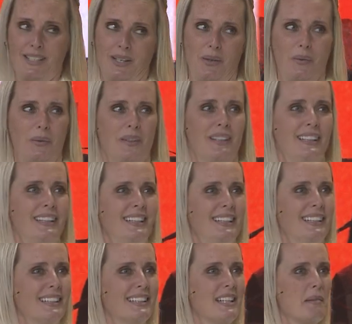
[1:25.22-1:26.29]
do.
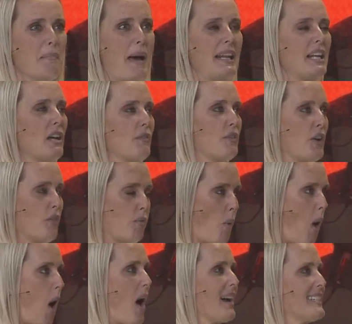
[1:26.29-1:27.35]
That many of you have
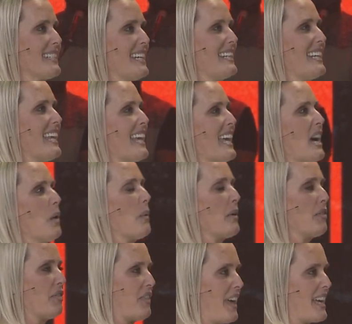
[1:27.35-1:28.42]
walked in here
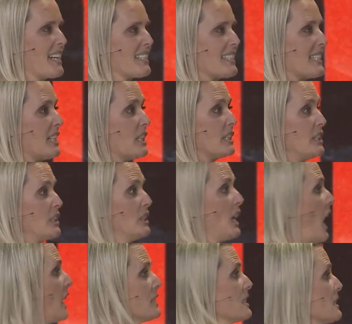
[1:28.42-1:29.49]
with things that
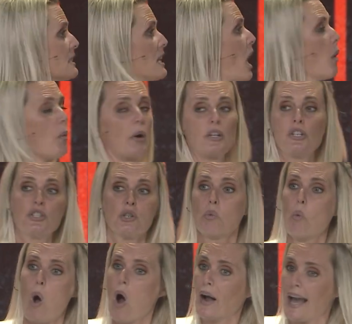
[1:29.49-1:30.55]
God does not want you to
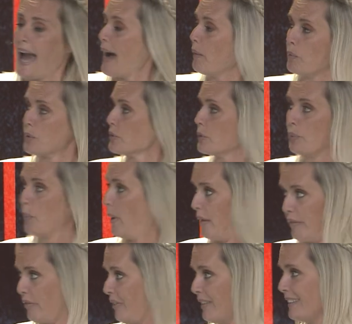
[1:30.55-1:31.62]
walk out
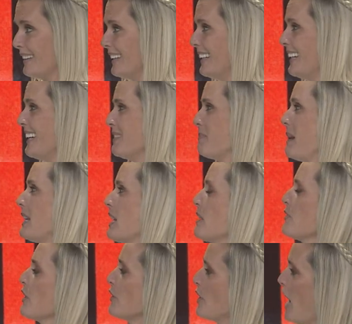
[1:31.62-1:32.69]
with. Many
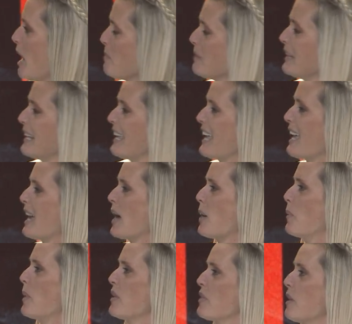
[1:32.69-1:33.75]
of you come in here
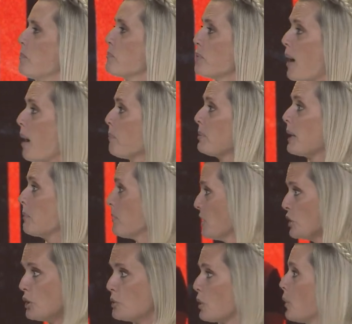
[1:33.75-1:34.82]
with a problem
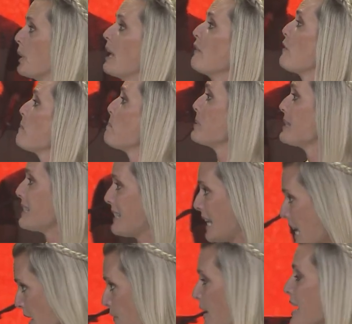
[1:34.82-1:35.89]
that you don't even
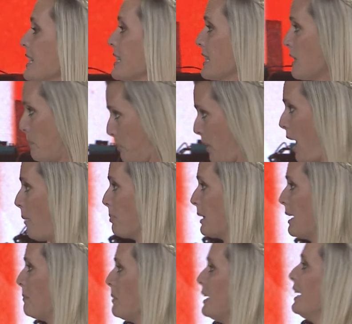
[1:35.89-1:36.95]
perceive is the
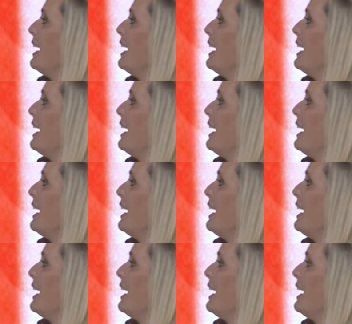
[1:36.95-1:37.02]
problem,